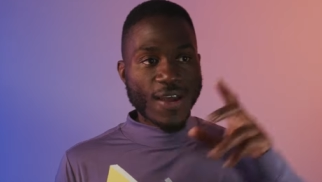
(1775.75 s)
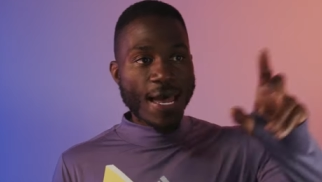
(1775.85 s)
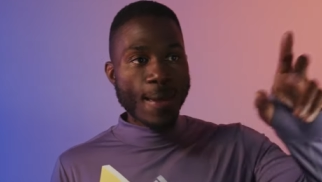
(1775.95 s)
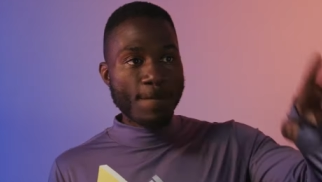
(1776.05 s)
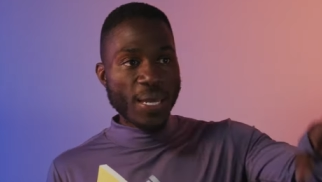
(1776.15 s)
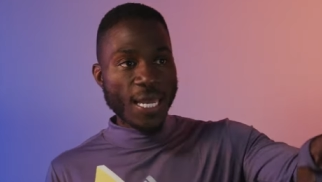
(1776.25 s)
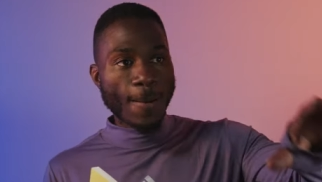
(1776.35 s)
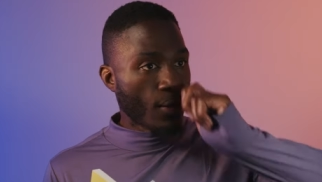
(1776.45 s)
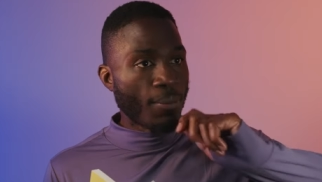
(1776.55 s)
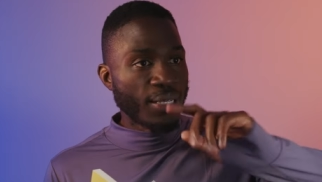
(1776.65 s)
I bet
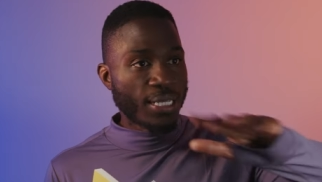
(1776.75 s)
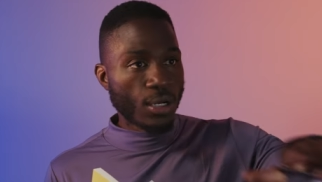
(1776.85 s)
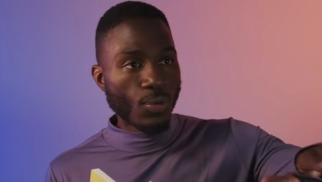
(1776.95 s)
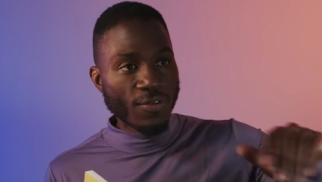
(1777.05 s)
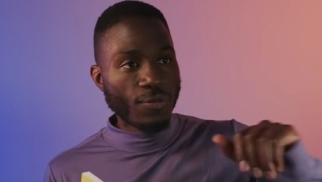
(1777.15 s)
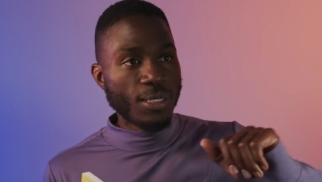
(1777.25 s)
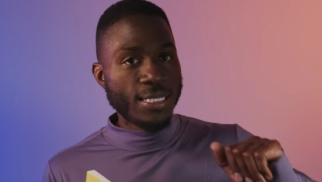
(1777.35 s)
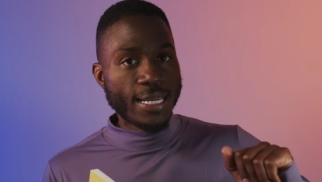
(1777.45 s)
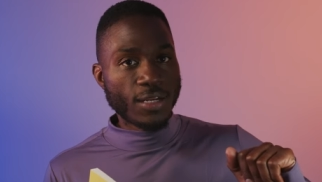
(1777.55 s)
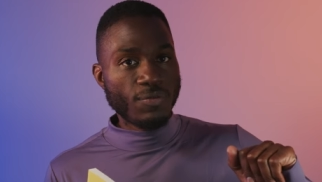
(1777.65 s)
I'm gonna get away from the
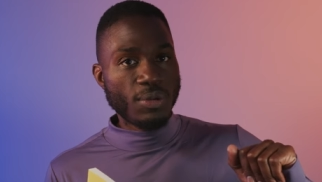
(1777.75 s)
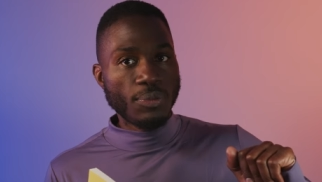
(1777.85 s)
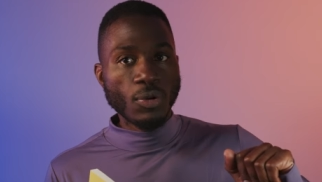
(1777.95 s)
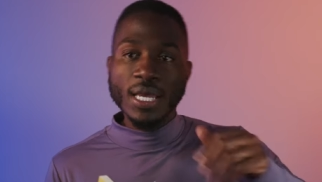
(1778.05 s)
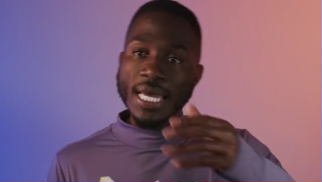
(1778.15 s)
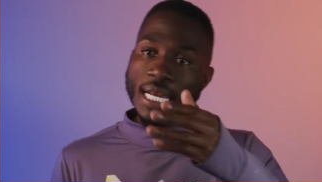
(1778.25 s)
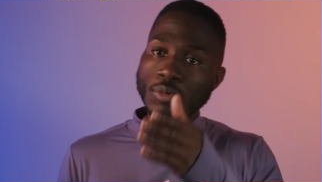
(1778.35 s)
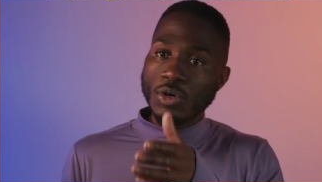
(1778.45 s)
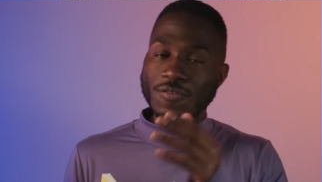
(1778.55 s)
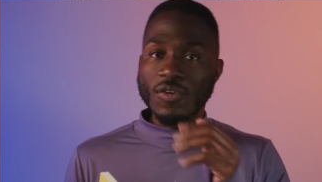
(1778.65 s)
negative people and I'm
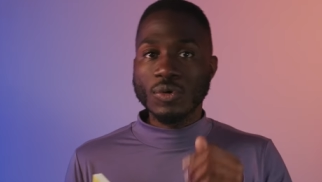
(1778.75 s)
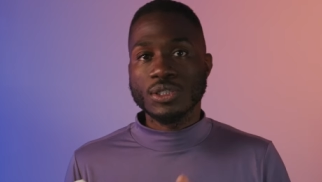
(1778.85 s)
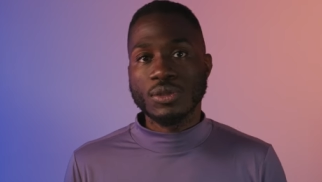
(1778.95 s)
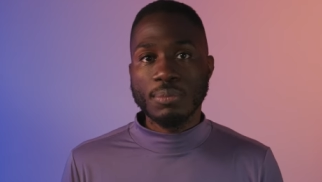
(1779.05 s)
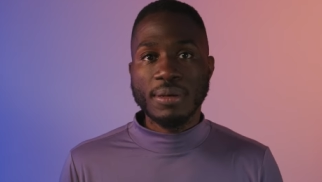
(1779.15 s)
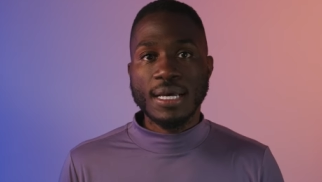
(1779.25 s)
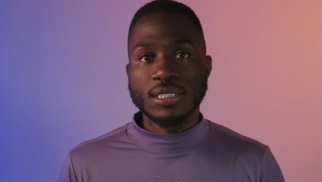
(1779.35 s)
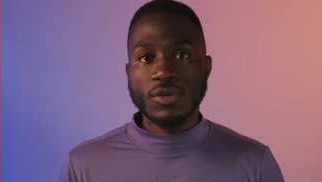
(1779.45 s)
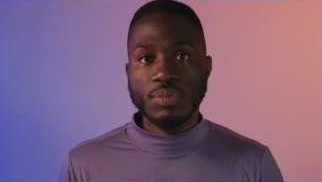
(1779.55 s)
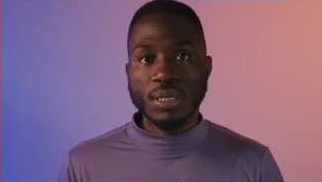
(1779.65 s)
gonna focus on the
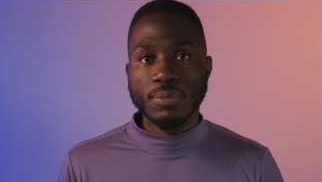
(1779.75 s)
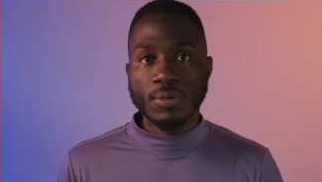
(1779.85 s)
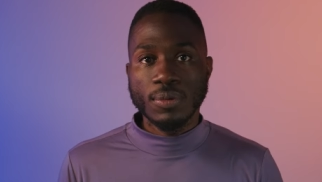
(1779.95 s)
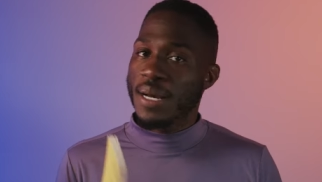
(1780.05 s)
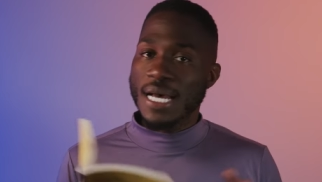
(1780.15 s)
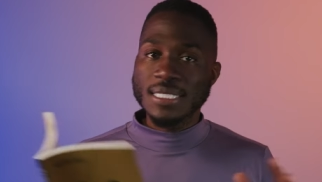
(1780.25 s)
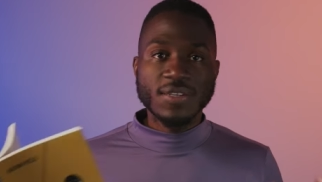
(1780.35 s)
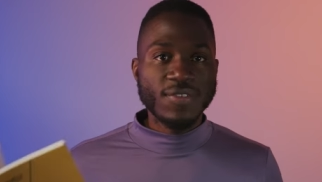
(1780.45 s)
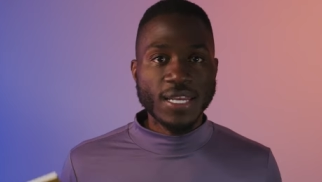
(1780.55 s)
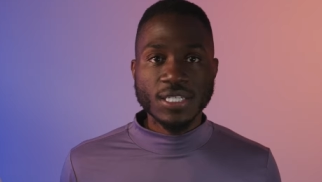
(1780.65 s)
positive people.
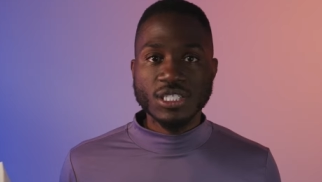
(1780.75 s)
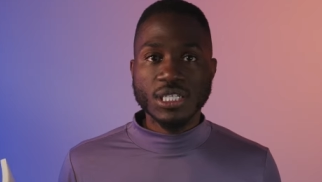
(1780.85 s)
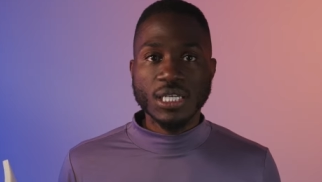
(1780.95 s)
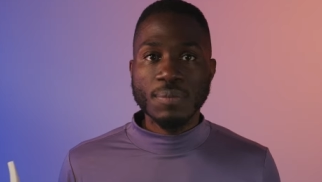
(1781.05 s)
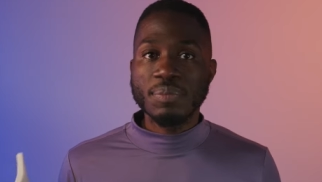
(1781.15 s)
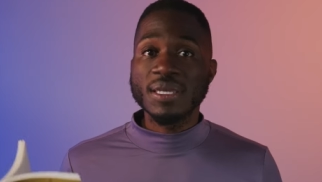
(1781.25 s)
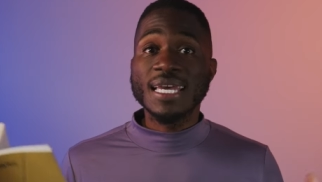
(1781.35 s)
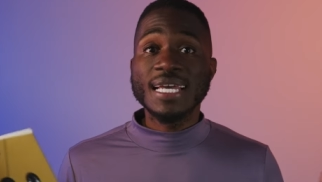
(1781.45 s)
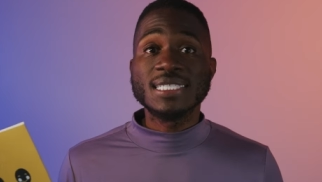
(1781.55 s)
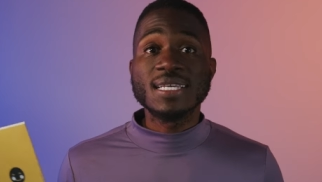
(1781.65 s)
Positive energy
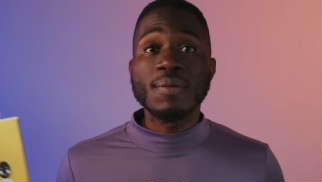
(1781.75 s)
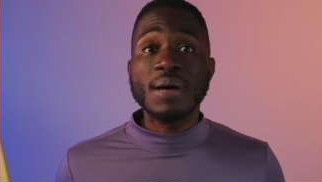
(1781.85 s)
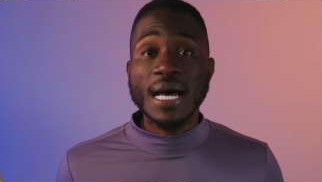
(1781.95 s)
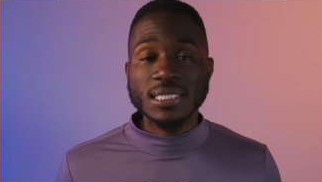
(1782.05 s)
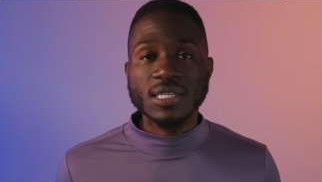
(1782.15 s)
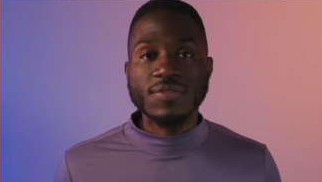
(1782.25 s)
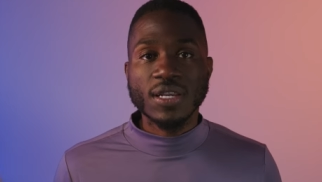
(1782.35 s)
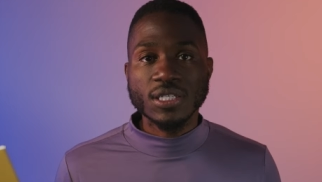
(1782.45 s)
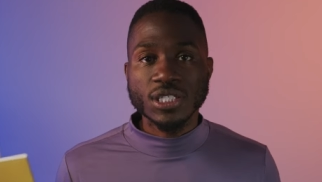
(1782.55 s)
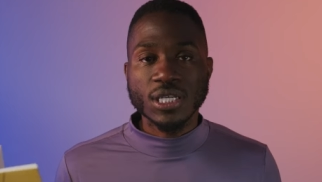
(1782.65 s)
begets positive
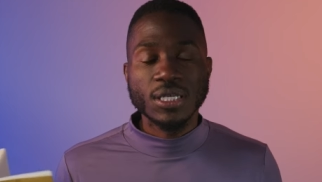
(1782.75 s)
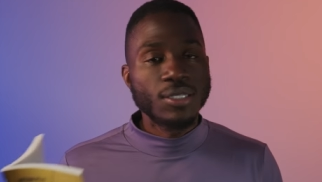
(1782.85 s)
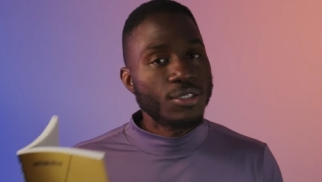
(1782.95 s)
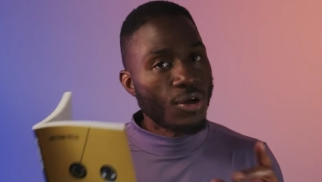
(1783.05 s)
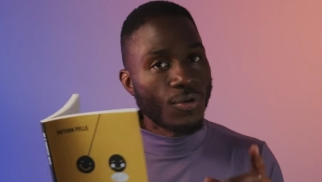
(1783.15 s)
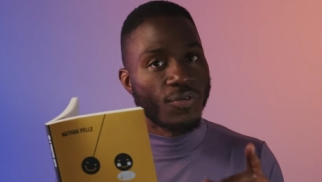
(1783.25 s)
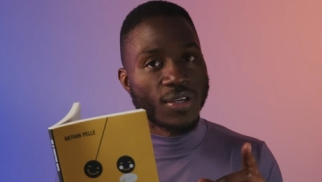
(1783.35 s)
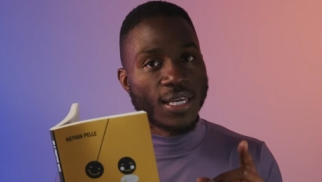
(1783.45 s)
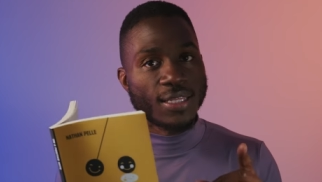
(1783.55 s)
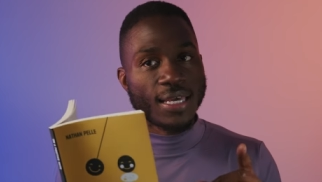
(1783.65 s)
energy. Don't
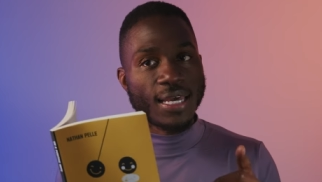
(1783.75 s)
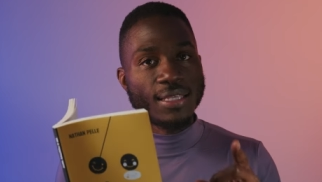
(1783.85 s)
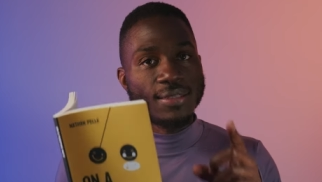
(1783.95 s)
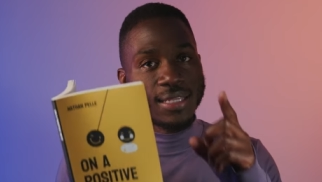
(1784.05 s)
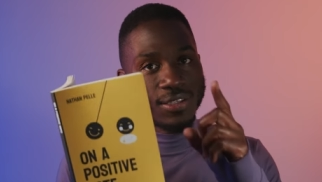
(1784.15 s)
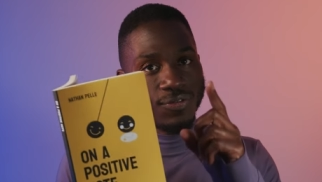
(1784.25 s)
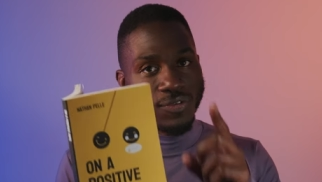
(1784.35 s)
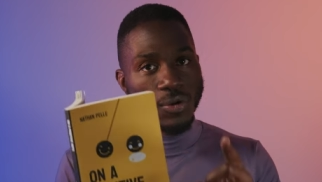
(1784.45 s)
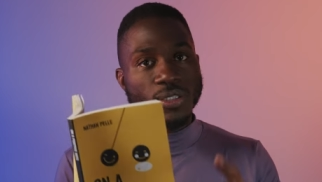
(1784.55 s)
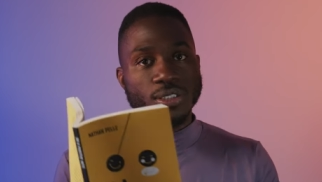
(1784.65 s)
forget that. Let's
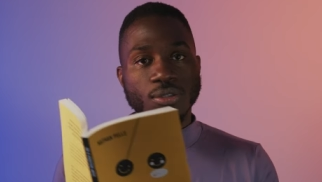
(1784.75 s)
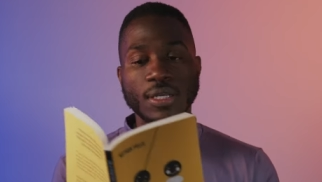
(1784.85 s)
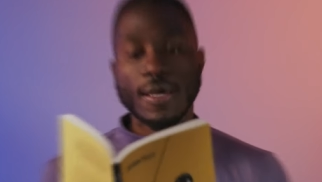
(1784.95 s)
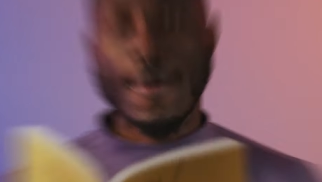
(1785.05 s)
focus on that.